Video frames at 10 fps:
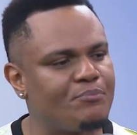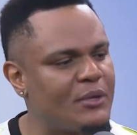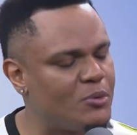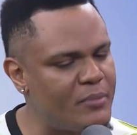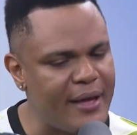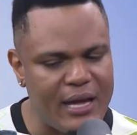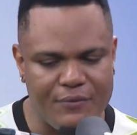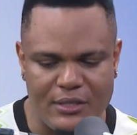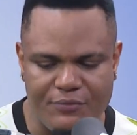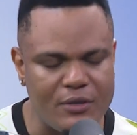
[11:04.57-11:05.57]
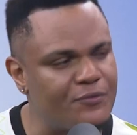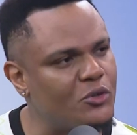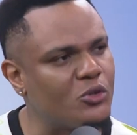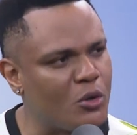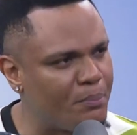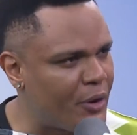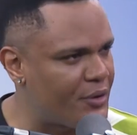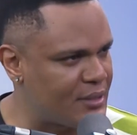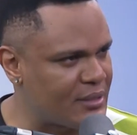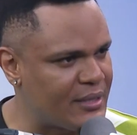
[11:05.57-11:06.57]
people might have a different view on
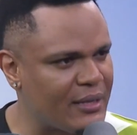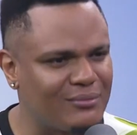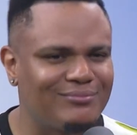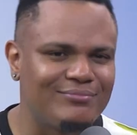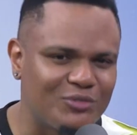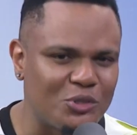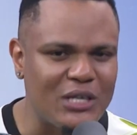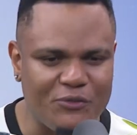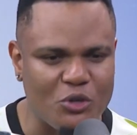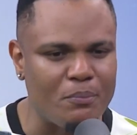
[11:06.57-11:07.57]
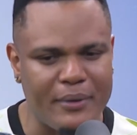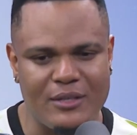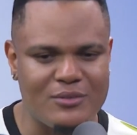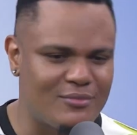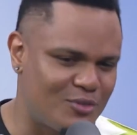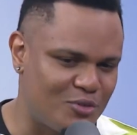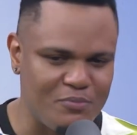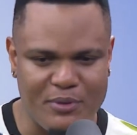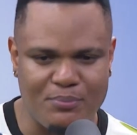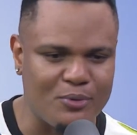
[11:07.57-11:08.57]
comparisons, like, do you have to compare two
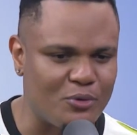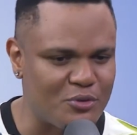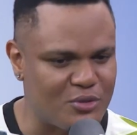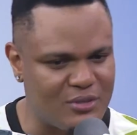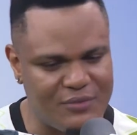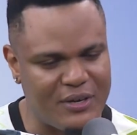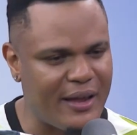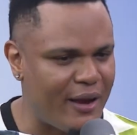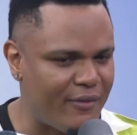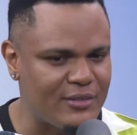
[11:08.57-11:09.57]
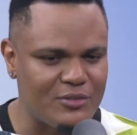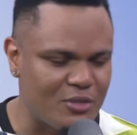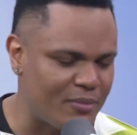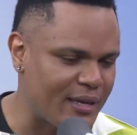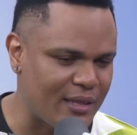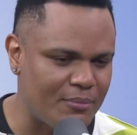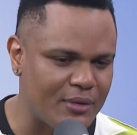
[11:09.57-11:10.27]
people or different eras or something like that?